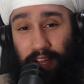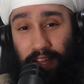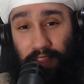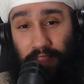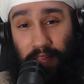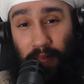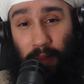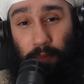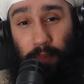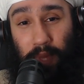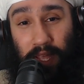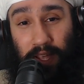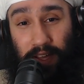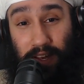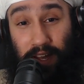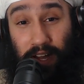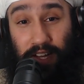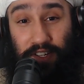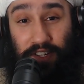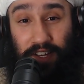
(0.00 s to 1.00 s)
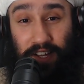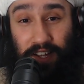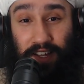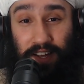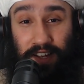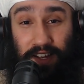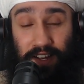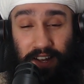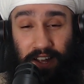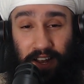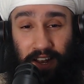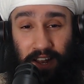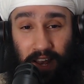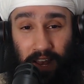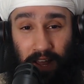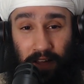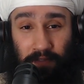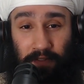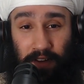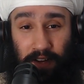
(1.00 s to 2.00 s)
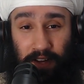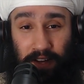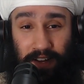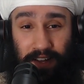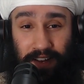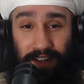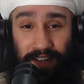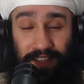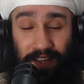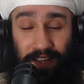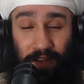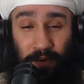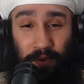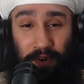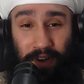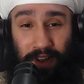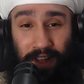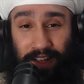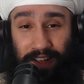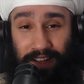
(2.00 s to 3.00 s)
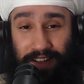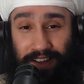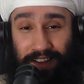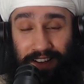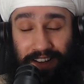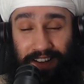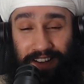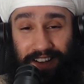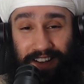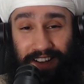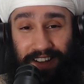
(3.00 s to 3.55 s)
them being an ashik and, and a lover, and they were like a